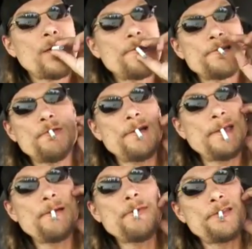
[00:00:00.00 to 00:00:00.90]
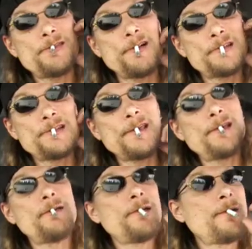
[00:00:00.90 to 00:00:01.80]
I just wanted to get my thoughts
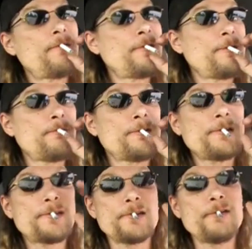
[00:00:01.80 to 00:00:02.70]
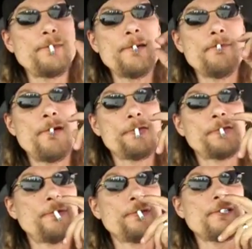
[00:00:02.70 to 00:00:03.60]
together and everything, but this is going to be of
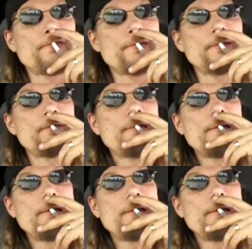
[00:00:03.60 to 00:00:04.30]
multiple different